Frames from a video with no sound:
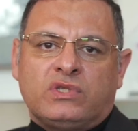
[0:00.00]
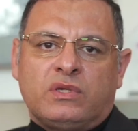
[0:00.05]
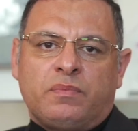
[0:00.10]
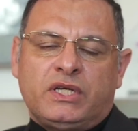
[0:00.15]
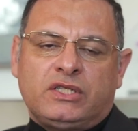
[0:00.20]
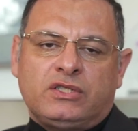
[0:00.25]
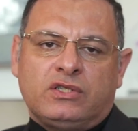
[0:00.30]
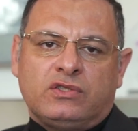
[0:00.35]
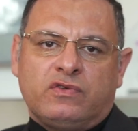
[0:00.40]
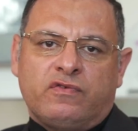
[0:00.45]
a
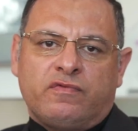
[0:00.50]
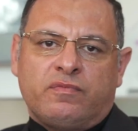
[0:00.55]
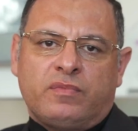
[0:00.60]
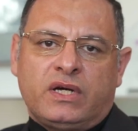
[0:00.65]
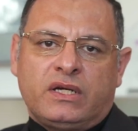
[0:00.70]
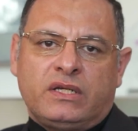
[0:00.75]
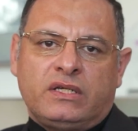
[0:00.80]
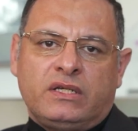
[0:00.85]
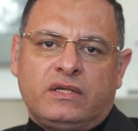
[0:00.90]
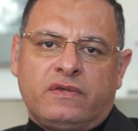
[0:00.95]
patient of
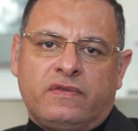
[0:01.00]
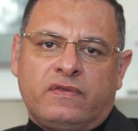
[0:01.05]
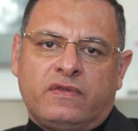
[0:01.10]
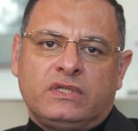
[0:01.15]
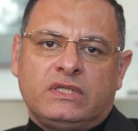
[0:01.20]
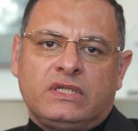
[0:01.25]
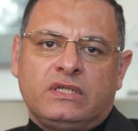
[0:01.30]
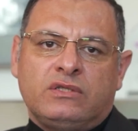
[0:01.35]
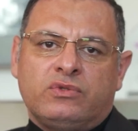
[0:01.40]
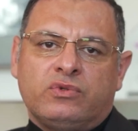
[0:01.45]
mine. He's
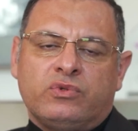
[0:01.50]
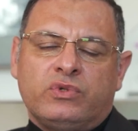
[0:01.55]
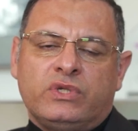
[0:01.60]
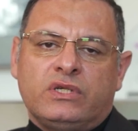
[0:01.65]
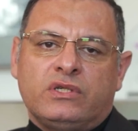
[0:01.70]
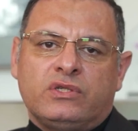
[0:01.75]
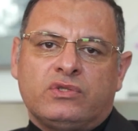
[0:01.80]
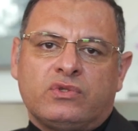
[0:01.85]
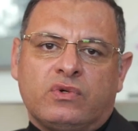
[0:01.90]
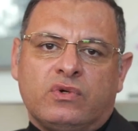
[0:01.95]
32
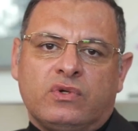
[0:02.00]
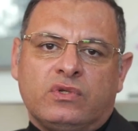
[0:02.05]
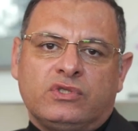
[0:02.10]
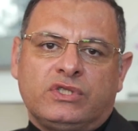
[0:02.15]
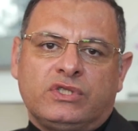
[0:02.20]
years old